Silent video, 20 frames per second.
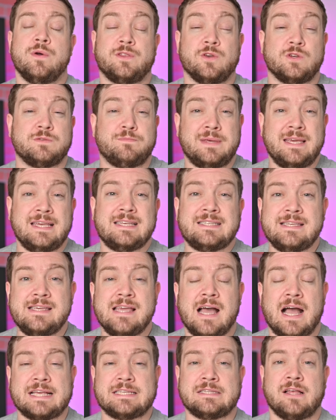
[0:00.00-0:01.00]
with those
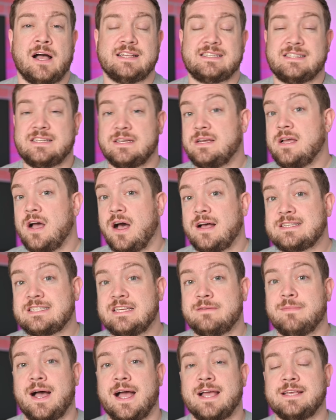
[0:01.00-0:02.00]
PCI slots to
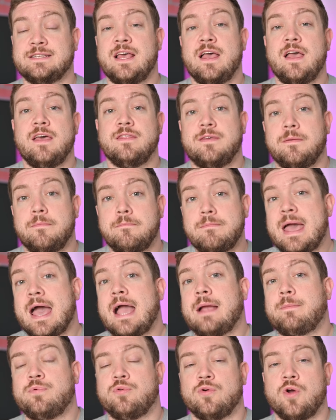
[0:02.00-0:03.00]
customize the
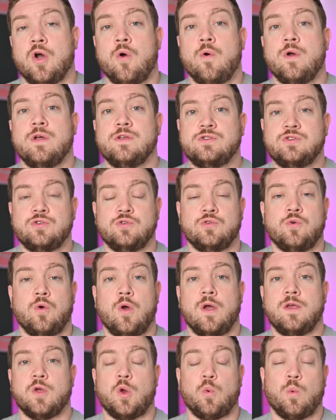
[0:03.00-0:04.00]
Mac Pro
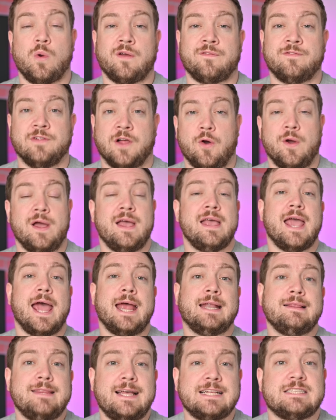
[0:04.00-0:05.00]
to your workflow.
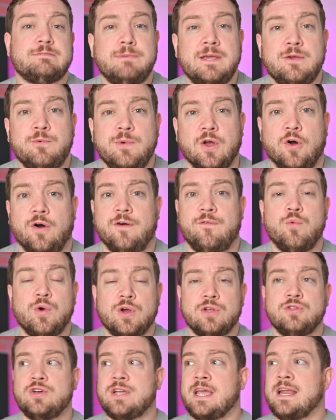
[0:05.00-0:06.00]
And let's be real, if
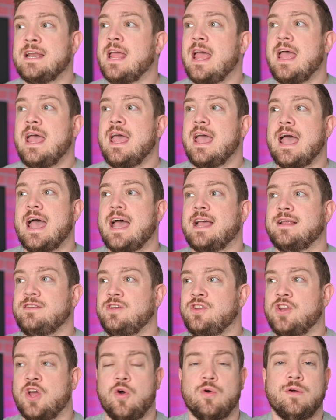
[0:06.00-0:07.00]
we're looking at
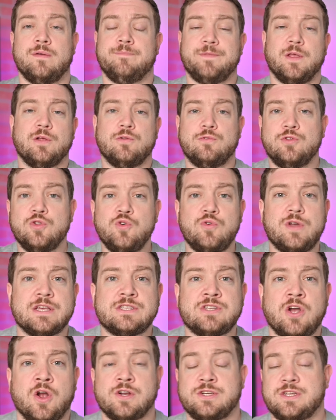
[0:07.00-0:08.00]
you know
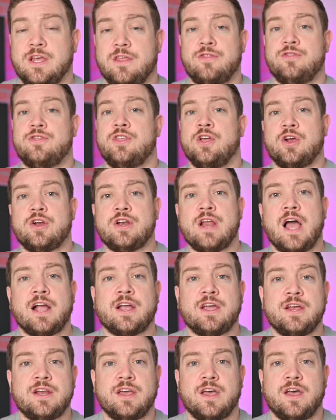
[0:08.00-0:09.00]
LucasArts, they're
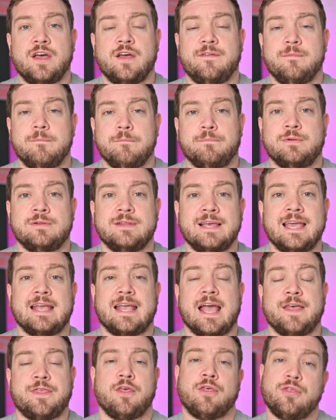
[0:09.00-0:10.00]
not gonna
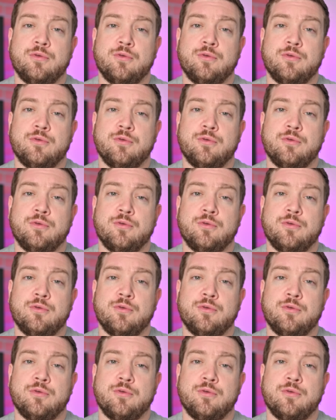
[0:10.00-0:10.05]
blink at the